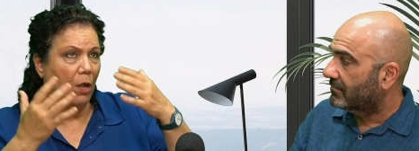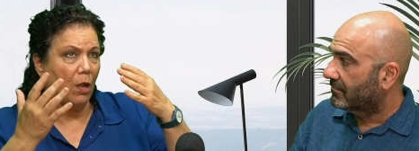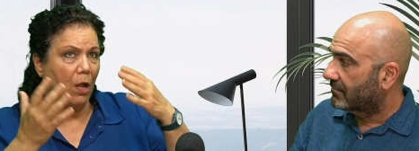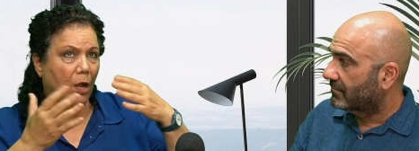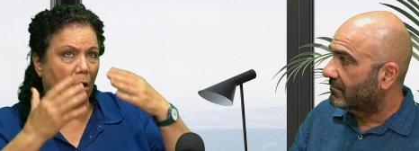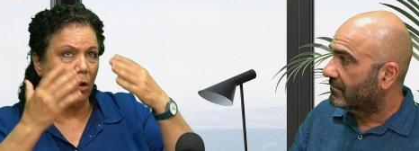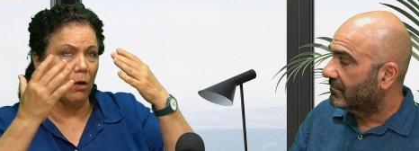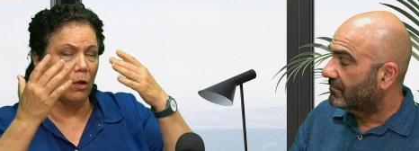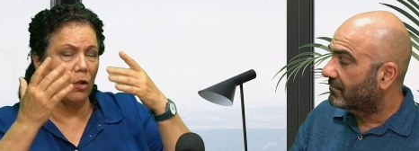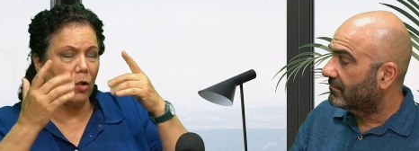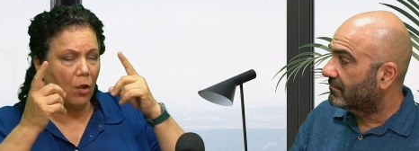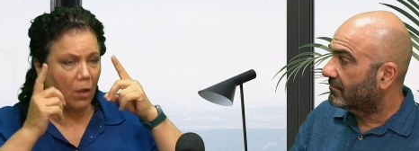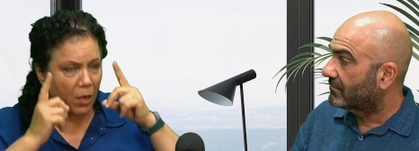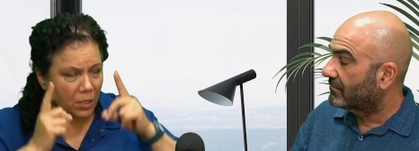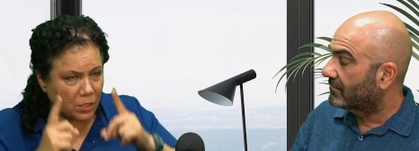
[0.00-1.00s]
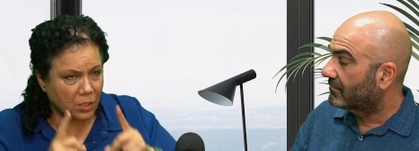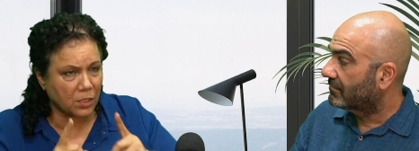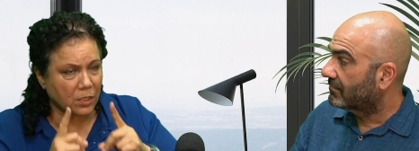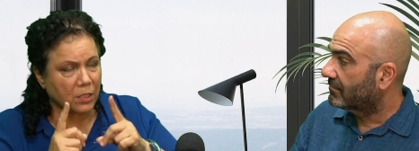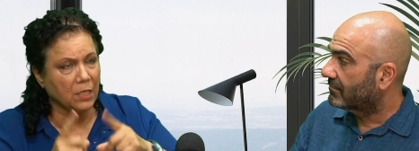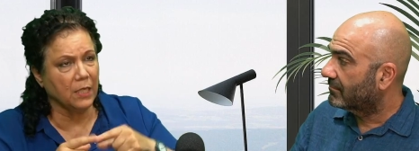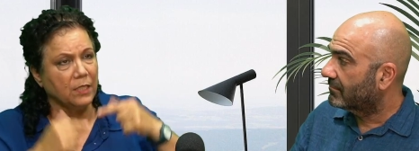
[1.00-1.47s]
Speaker 1: our
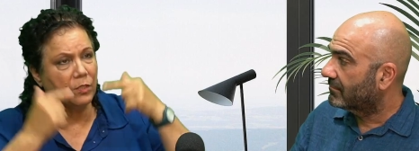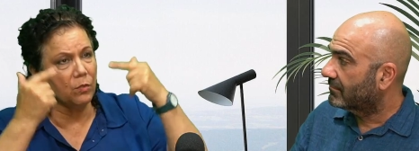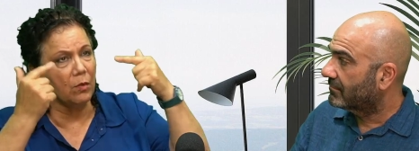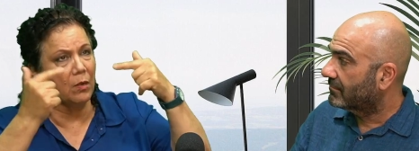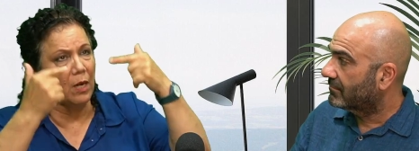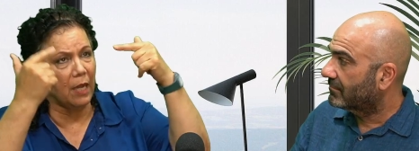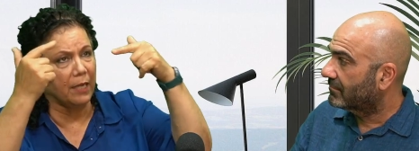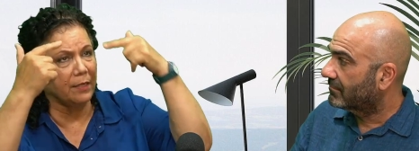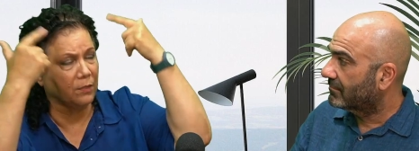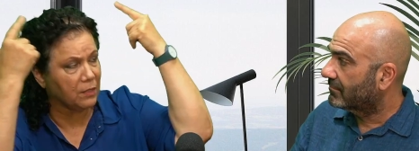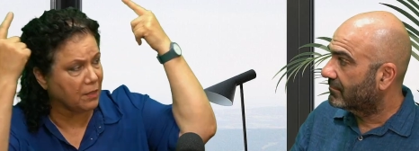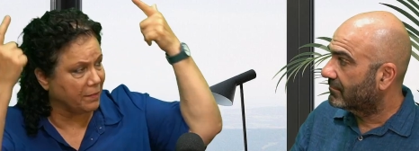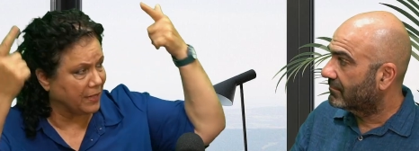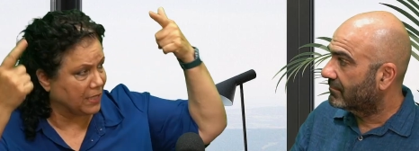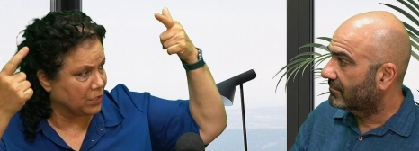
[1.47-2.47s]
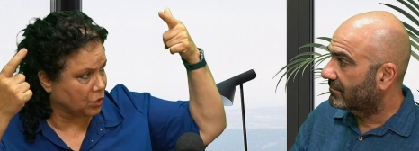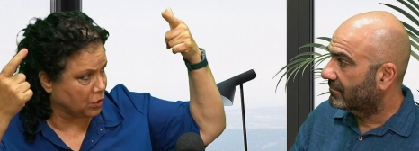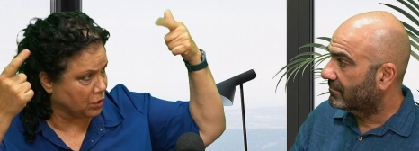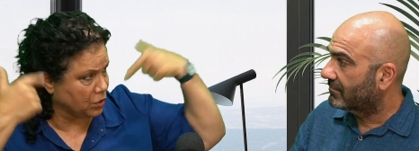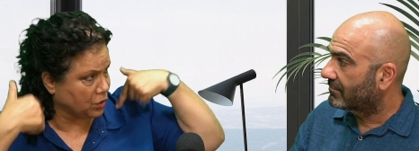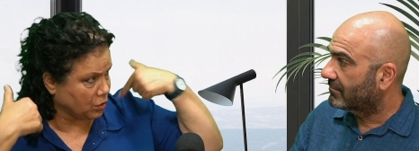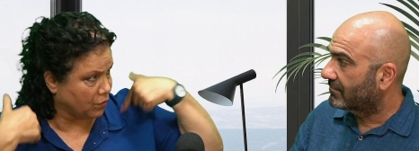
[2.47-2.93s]
consciously to our higher
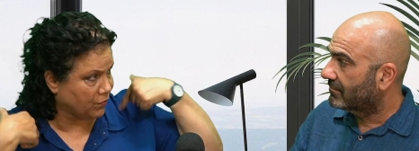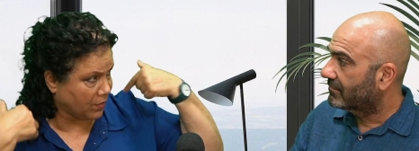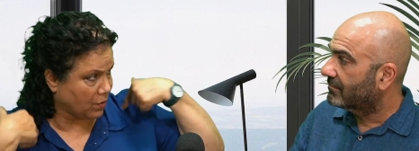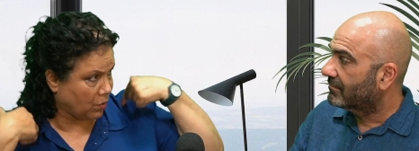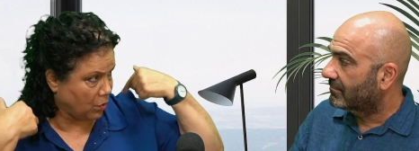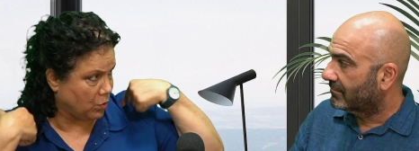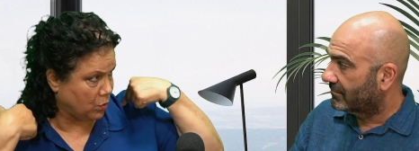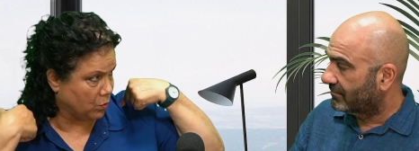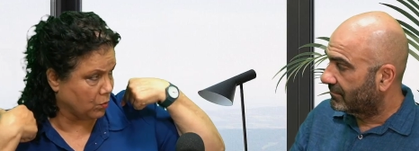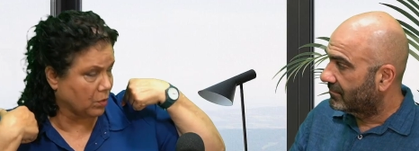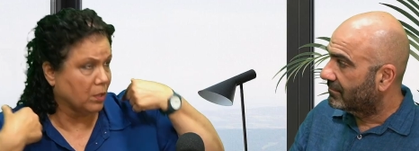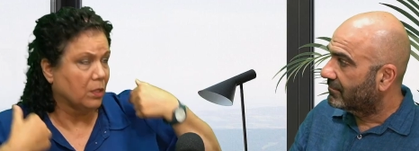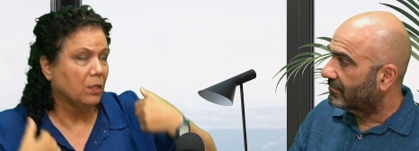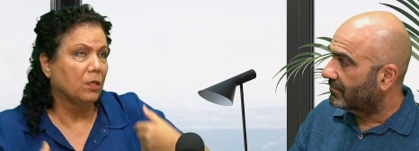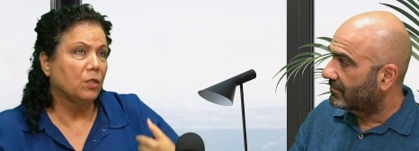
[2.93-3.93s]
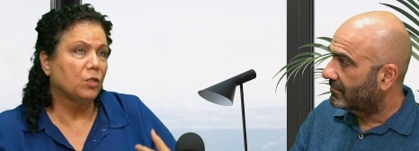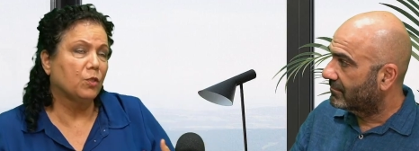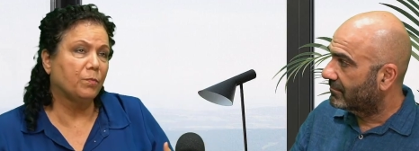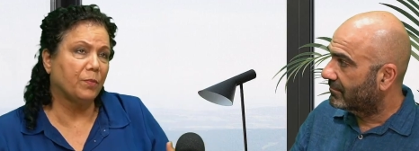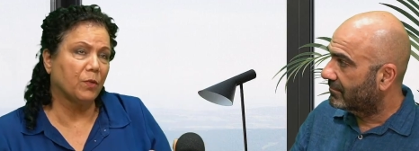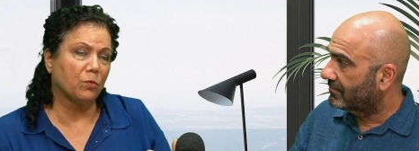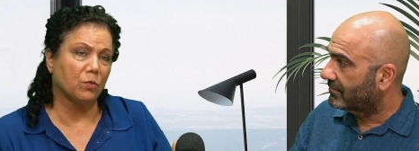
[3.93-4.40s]
dimensions of our own
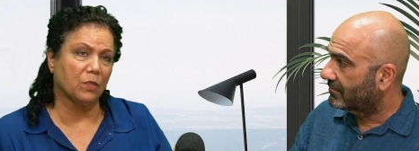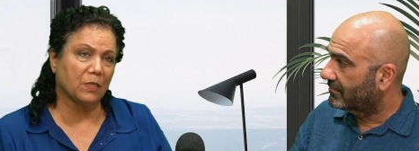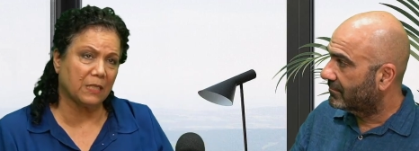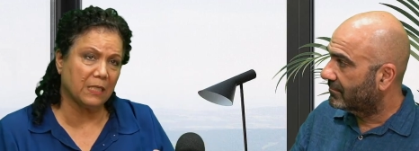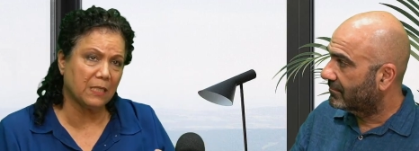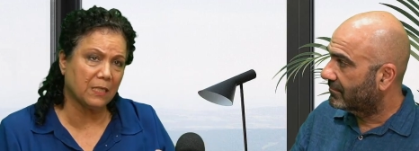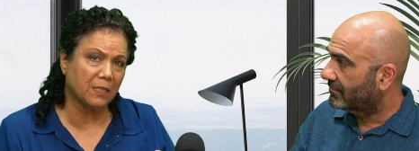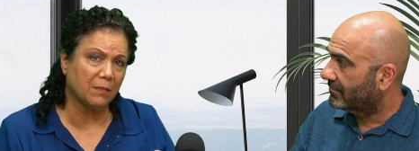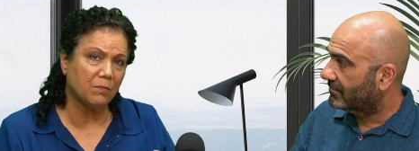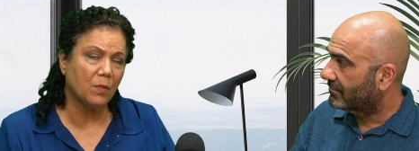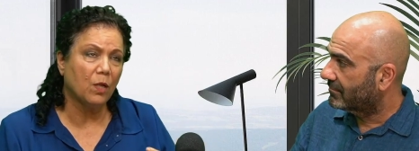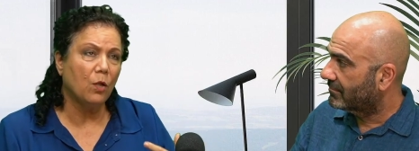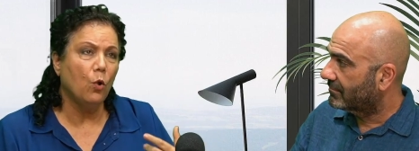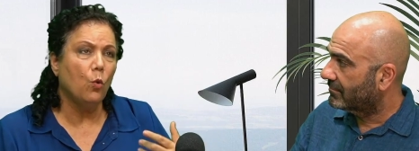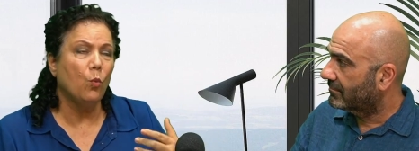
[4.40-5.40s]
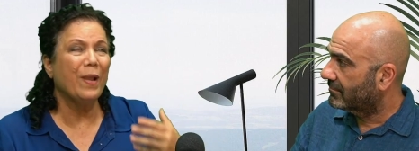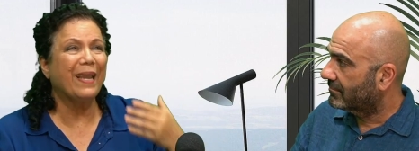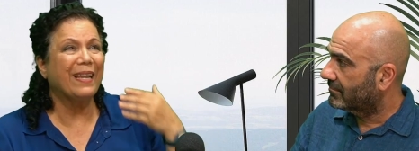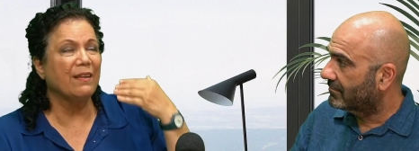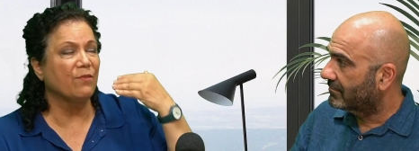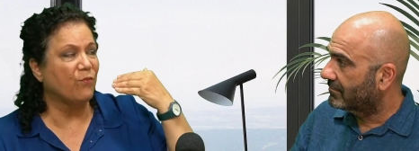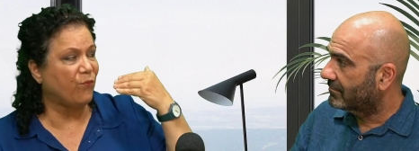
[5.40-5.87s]
spiritual system, we
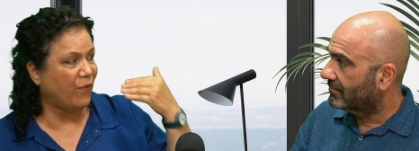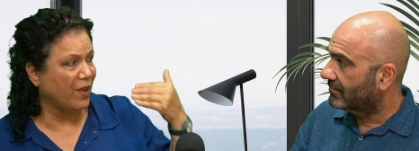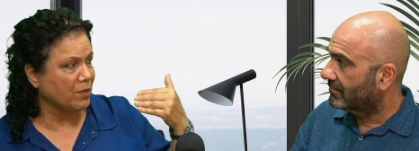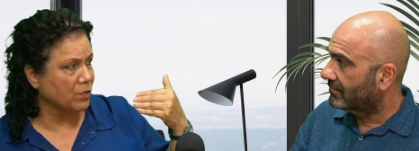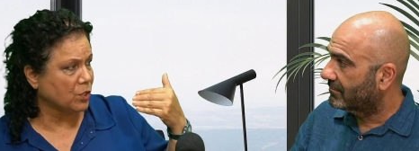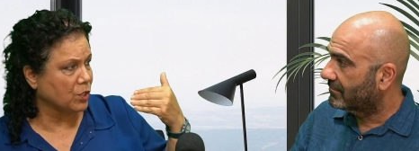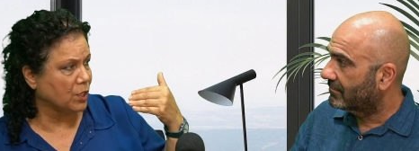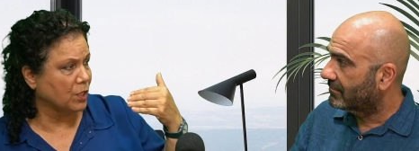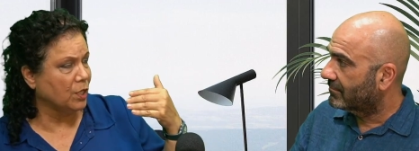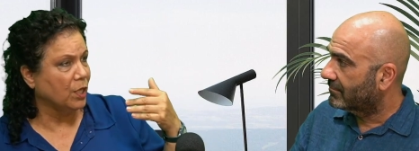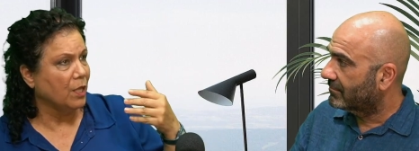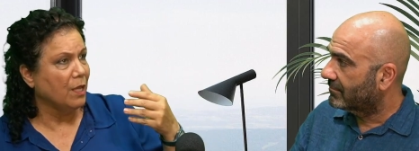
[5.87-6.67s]
can function